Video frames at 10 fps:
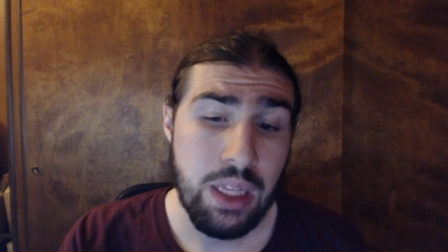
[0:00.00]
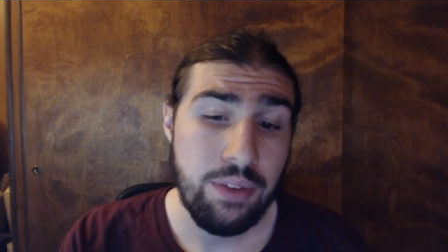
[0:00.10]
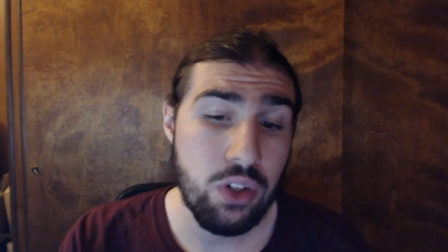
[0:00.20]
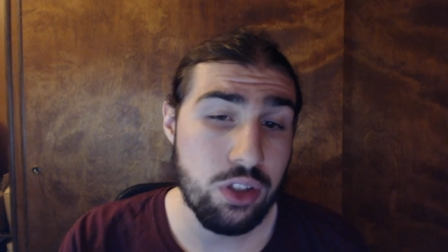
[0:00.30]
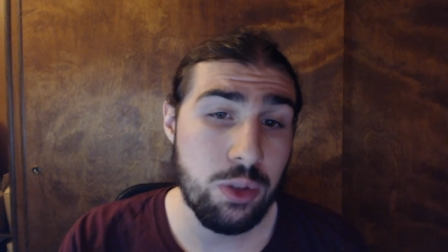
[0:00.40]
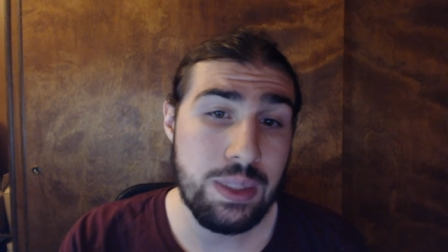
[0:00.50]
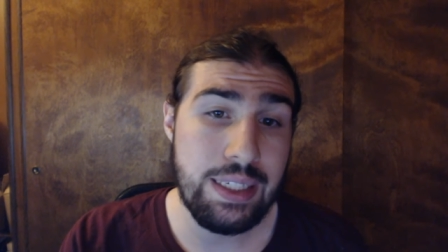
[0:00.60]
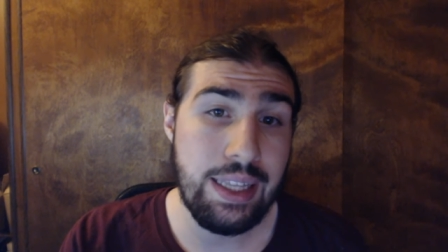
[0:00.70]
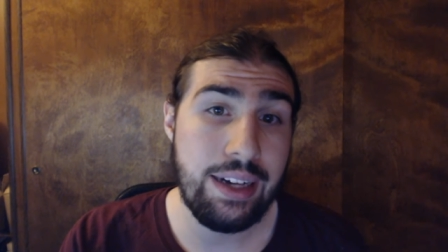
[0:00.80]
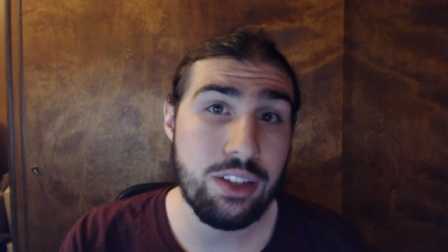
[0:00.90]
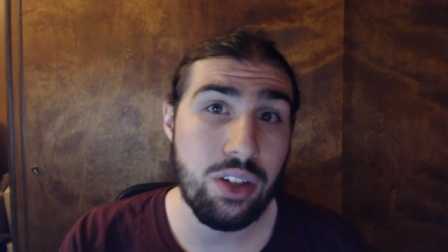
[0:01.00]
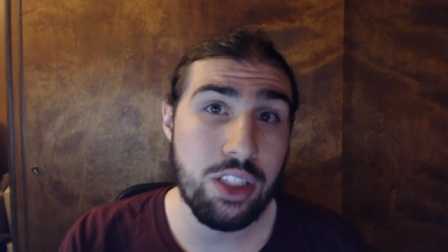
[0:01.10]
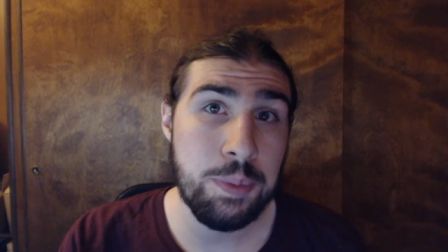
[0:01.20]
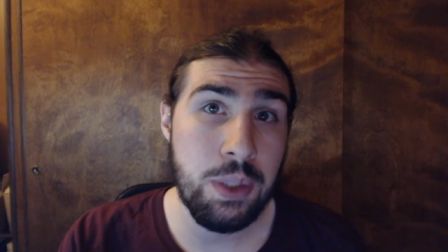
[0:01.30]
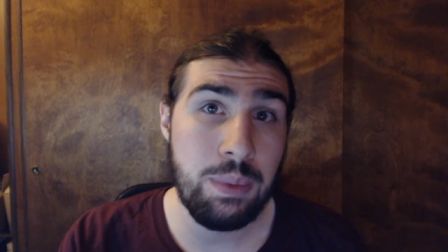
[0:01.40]
If you're unsure what the Alliance are,
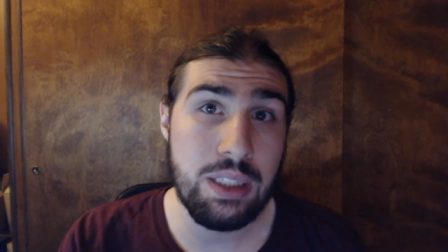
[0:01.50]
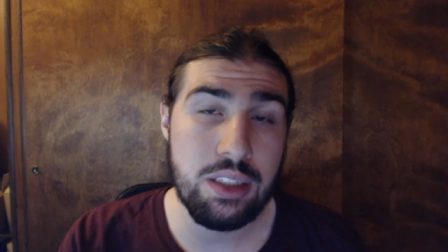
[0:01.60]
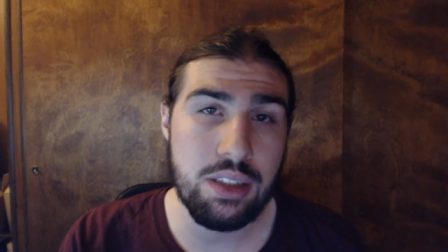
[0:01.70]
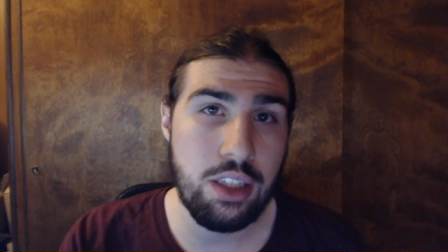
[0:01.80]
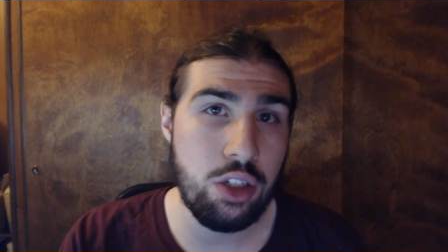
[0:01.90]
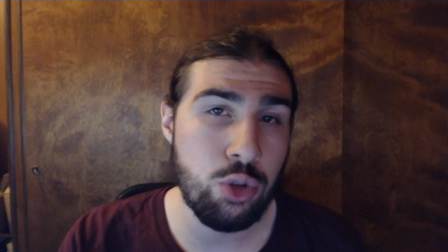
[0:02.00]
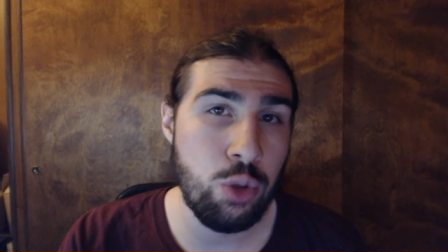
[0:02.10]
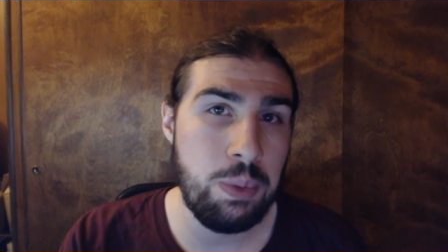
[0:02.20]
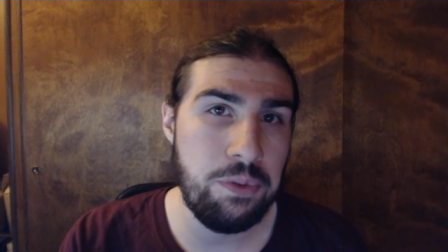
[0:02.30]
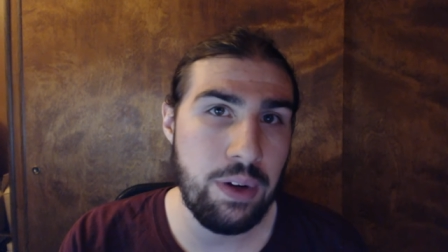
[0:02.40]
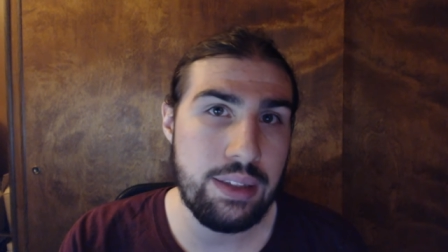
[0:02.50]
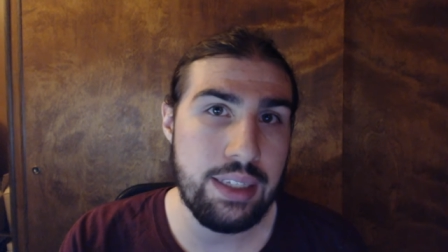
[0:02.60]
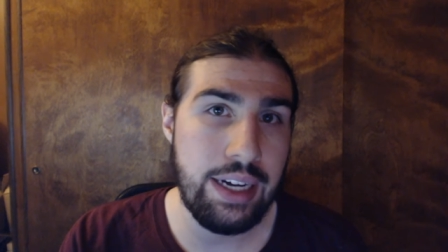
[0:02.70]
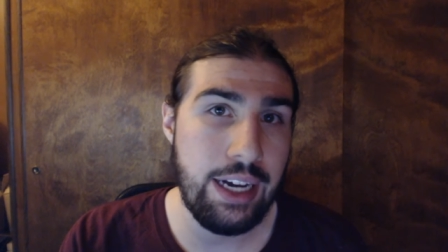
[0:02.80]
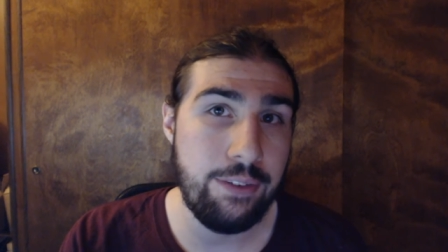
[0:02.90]
it's pretty much just a little group of friends
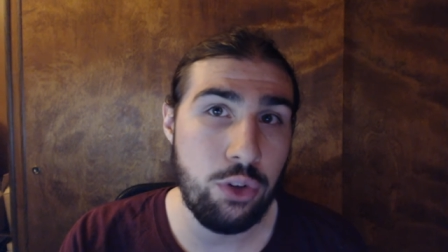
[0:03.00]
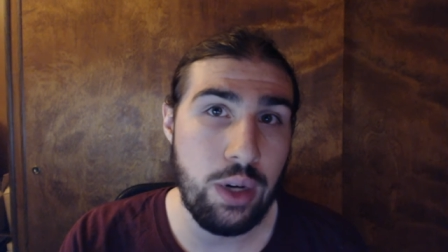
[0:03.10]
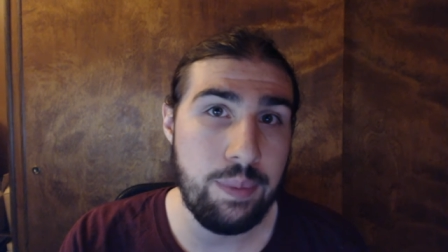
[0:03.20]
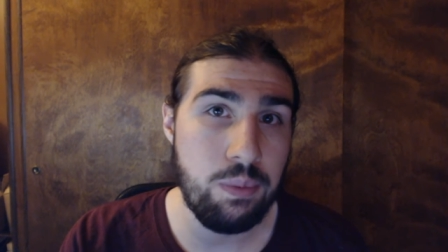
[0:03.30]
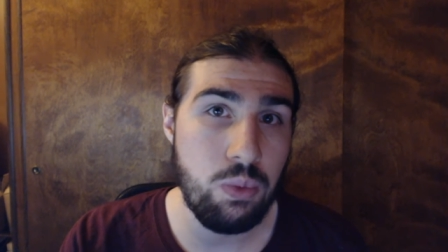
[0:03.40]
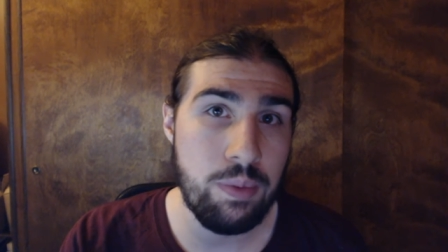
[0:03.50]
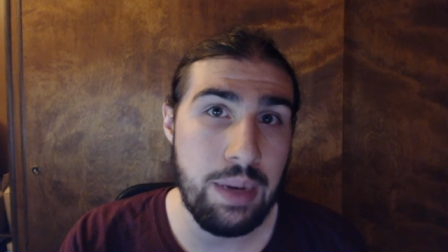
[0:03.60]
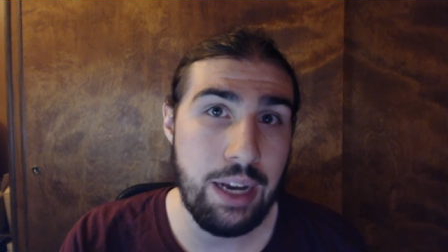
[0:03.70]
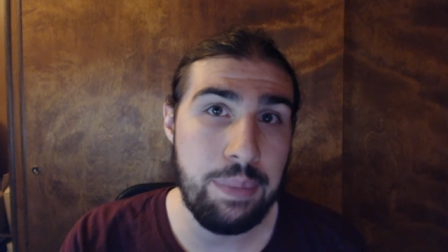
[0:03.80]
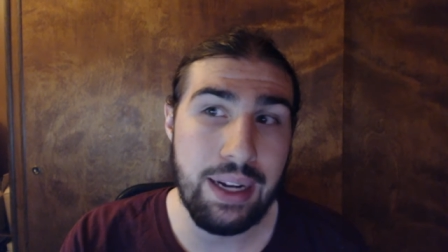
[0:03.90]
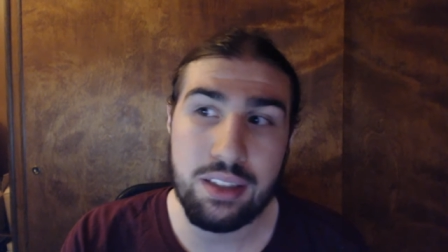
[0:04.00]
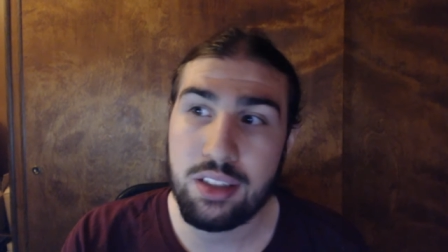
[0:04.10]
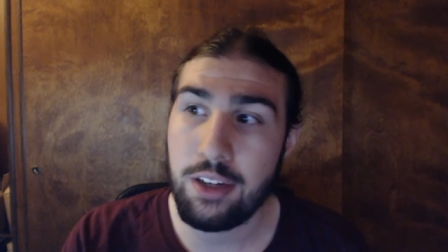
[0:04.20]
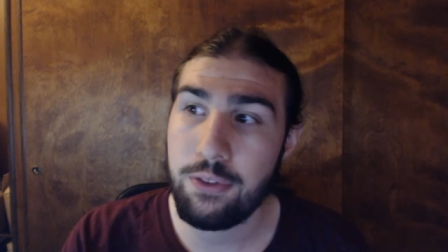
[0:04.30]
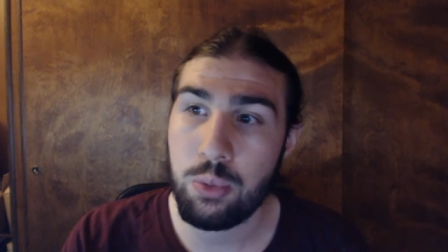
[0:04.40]
I have who help with mod pack
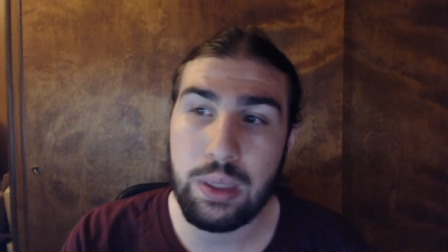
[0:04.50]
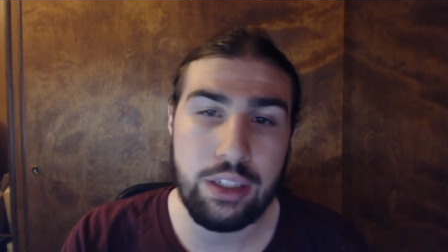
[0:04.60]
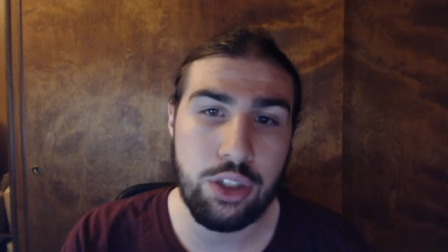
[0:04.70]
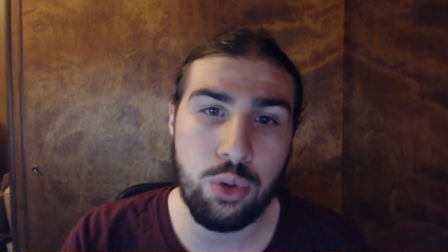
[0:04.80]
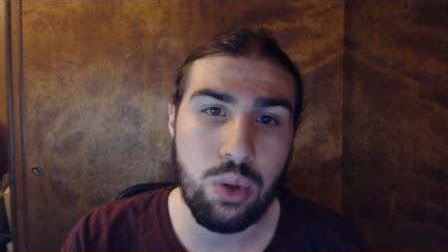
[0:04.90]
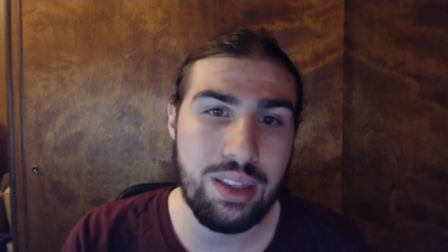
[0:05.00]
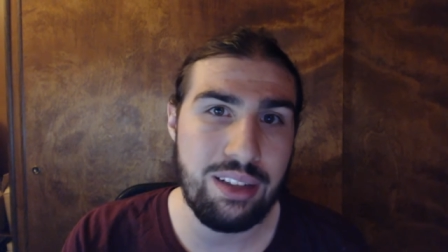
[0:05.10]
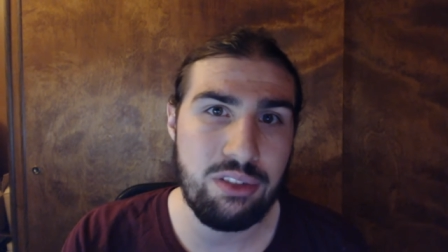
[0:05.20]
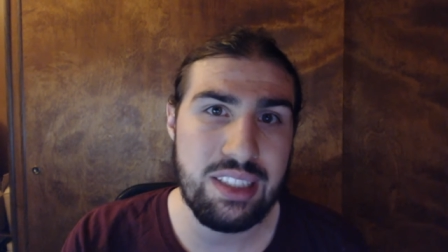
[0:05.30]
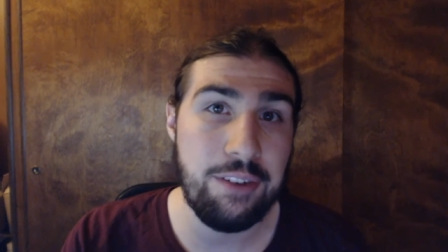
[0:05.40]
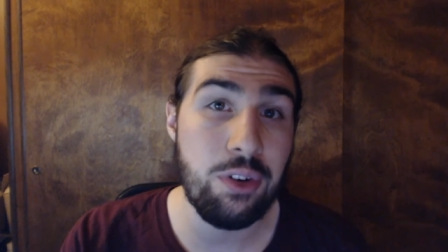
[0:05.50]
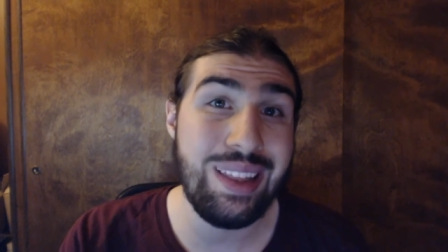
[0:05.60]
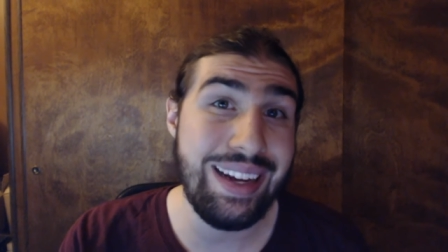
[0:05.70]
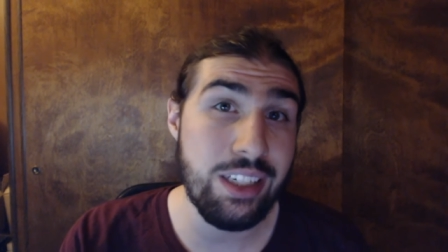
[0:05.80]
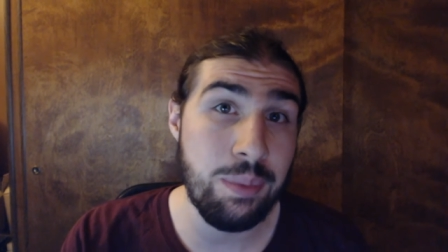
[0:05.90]
stuff, or we do stuff
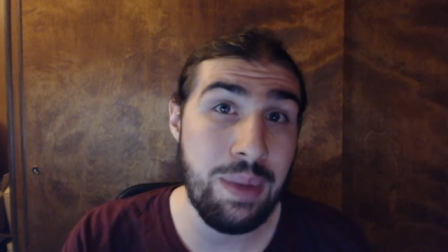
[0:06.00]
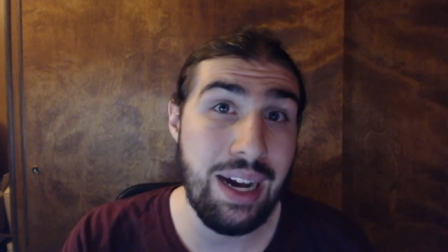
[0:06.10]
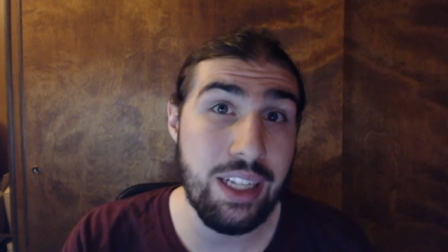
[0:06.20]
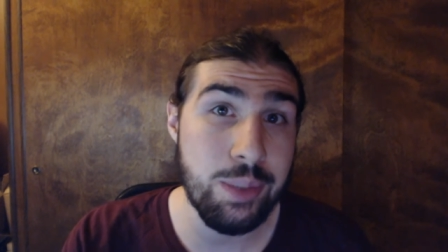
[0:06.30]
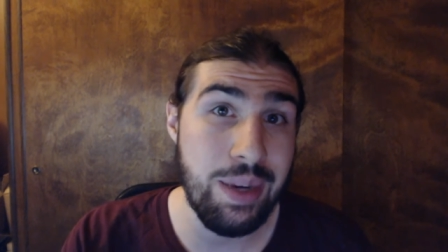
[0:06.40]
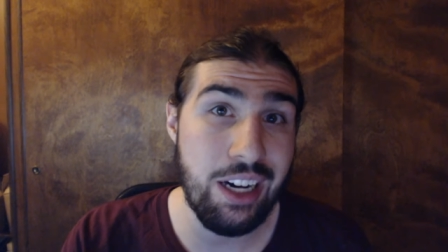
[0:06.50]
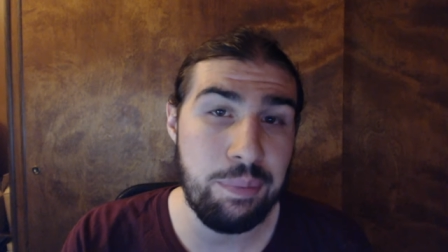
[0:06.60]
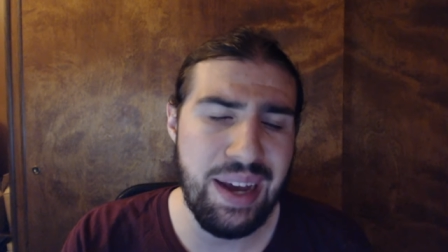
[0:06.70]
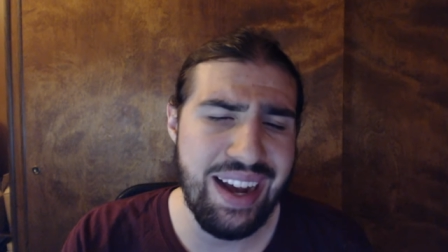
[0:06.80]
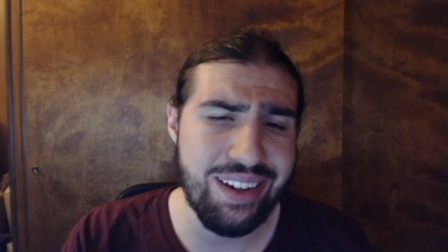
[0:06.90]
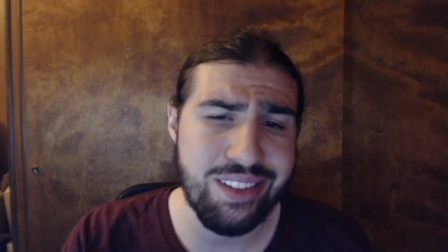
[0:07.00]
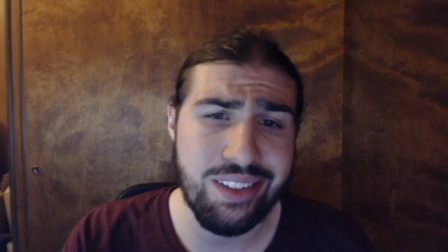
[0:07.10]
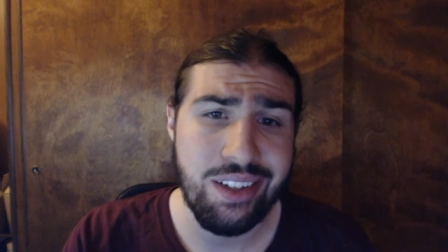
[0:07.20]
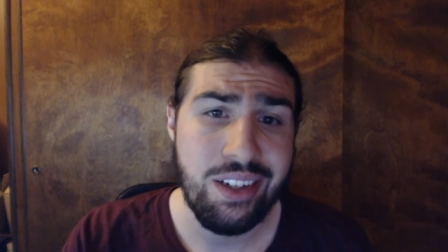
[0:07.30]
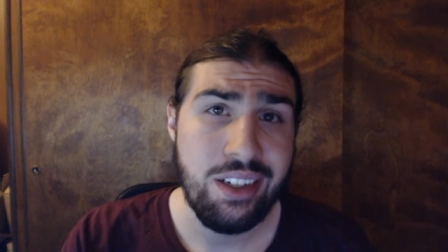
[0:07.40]
relating to mods mod packs.